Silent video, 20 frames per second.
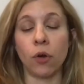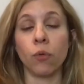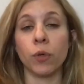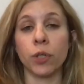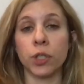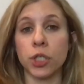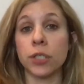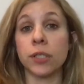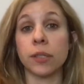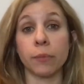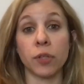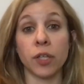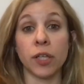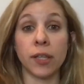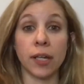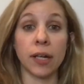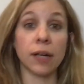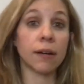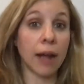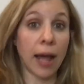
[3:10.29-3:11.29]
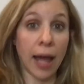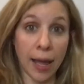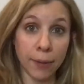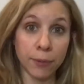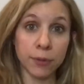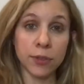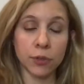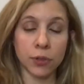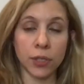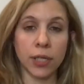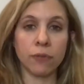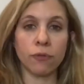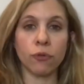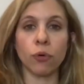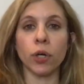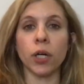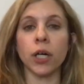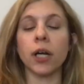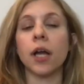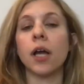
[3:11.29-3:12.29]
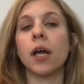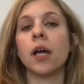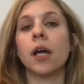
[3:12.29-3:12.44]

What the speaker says: which is something that I was looking for.